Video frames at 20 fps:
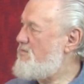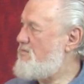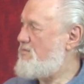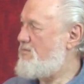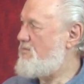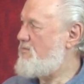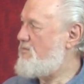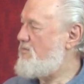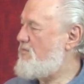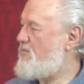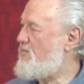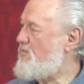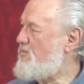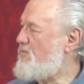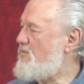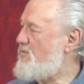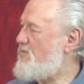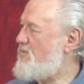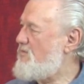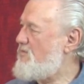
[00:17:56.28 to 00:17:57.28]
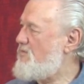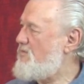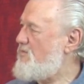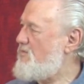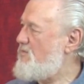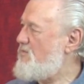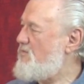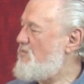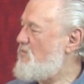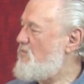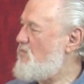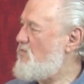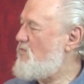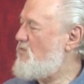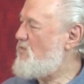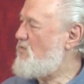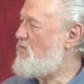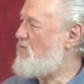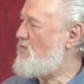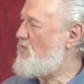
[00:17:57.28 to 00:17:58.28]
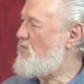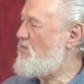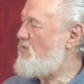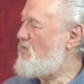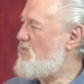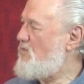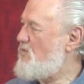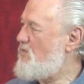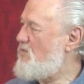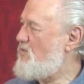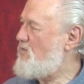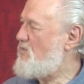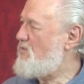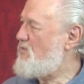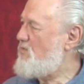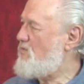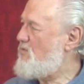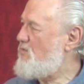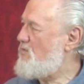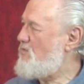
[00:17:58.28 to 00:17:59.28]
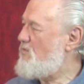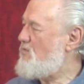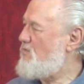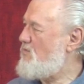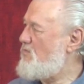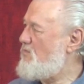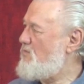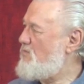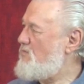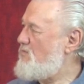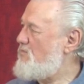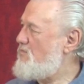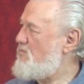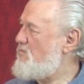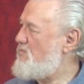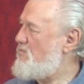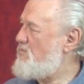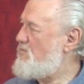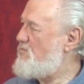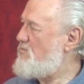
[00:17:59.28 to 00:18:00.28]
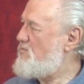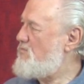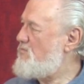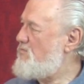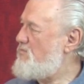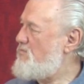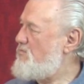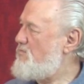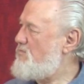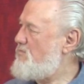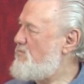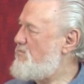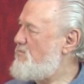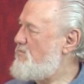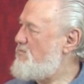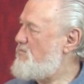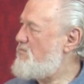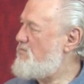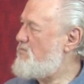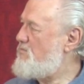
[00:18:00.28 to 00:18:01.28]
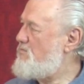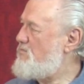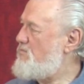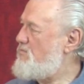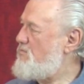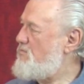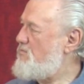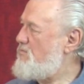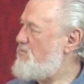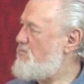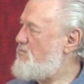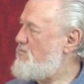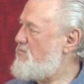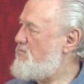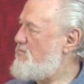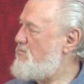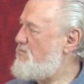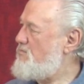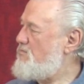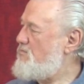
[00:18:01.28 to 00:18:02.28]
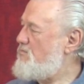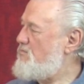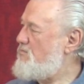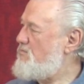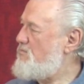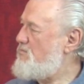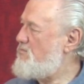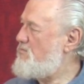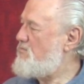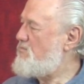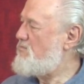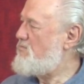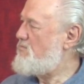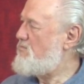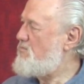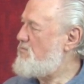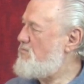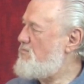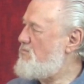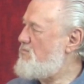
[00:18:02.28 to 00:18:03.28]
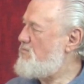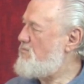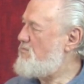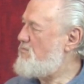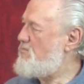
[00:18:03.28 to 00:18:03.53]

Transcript: The person shown says nothing.